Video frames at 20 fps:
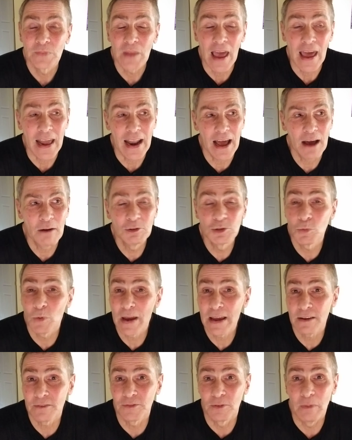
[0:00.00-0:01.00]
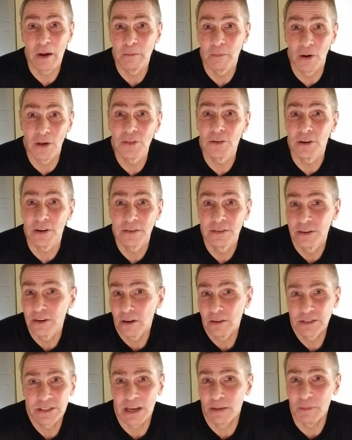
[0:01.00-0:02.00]
And I was waiting for my mother, you
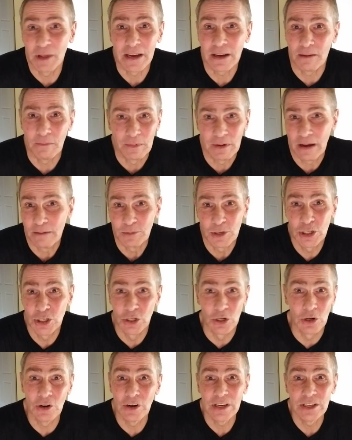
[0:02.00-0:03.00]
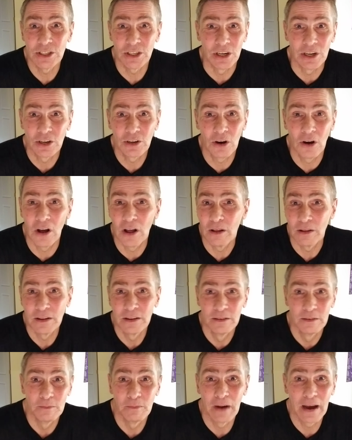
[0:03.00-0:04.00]
know, so I'm like, I'm sure he's going to call
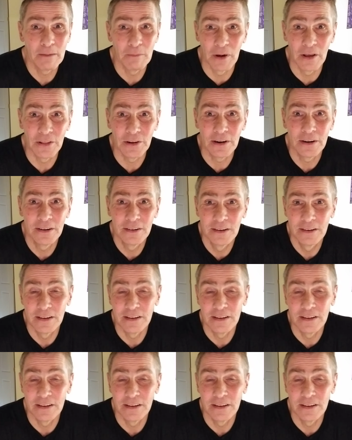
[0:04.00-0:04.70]
my mother.